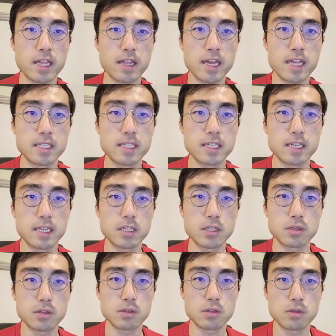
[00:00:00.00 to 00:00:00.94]
intensity
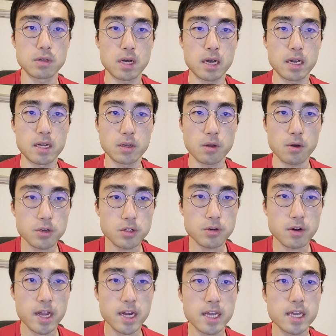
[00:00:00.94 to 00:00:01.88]
to no
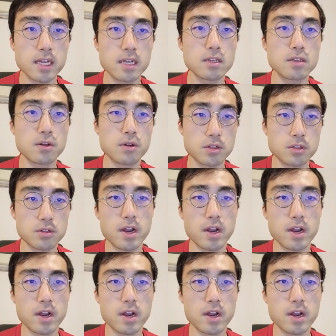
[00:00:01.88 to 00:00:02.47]
training,